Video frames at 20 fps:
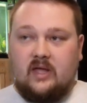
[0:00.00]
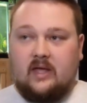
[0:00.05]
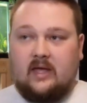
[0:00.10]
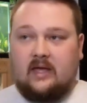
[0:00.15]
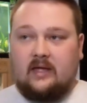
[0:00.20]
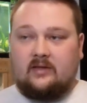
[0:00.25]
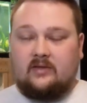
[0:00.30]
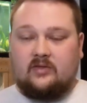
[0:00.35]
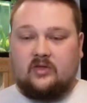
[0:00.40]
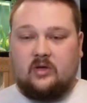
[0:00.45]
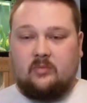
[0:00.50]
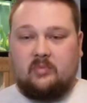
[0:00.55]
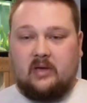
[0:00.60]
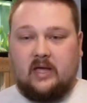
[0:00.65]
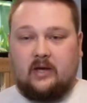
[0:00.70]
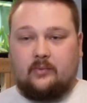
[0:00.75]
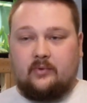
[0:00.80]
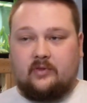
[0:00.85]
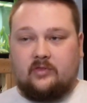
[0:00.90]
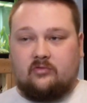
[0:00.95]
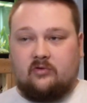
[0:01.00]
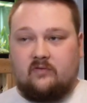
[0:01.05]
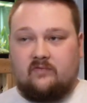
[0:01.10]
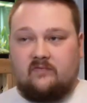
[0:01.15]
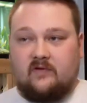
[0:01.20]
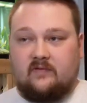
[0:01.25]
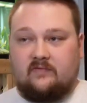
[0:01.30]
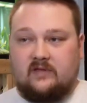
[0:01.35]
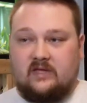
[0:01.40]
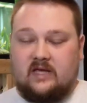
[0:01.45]
And the Penguin
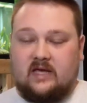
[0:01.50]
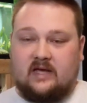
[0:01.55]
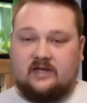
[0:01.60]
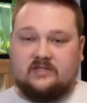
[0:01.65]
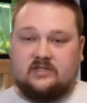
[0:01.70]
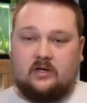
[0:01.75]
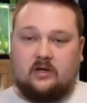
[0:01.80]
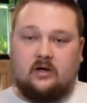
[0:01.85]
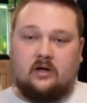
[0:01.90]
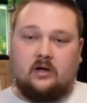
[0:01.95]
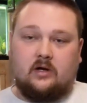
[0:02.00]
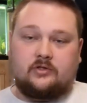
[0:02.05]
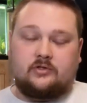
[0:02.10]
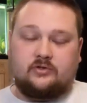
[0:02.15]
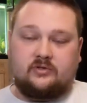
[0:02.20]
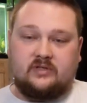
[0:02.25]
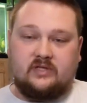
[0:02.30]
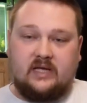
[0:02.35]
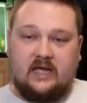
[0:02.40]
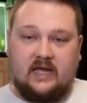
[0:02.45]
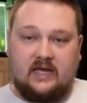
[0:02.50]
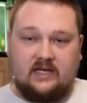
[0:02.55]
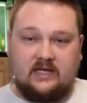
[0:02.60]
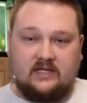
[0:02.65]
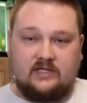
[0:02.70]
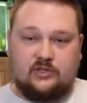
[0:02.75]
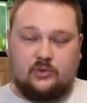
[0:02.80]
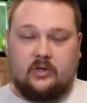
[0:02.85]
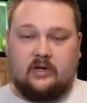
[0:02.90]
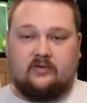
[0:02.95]
350 has 180
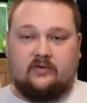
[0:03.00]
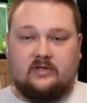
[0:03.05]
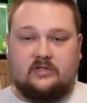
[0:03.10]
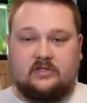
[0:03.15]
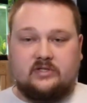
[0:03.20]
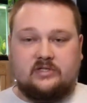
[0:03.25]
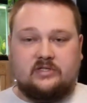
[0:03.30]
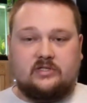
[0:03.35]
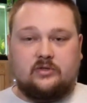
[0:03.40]
square inches,